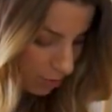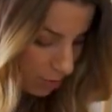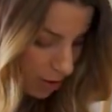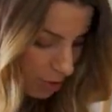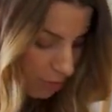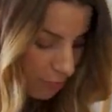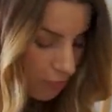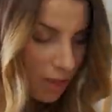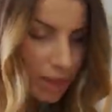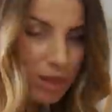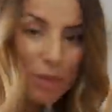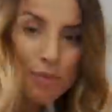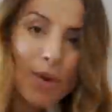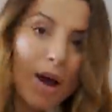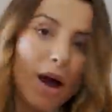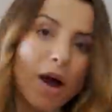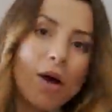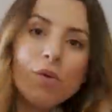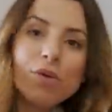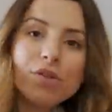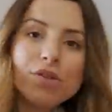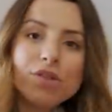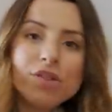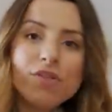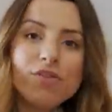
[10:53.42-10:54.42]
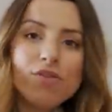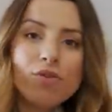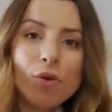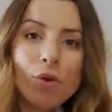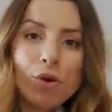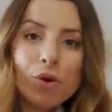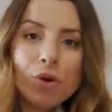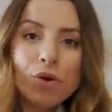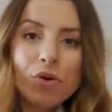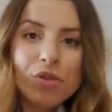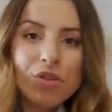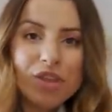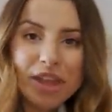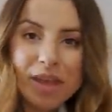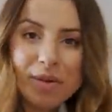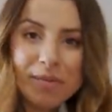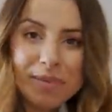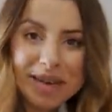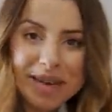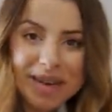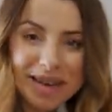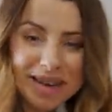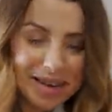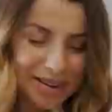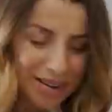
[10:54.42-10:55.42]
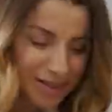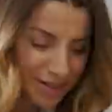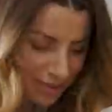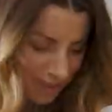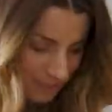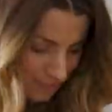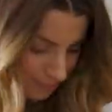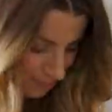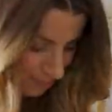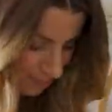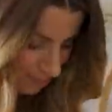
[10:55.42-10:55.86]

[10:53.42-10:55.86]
it went really well with the floral theme in here.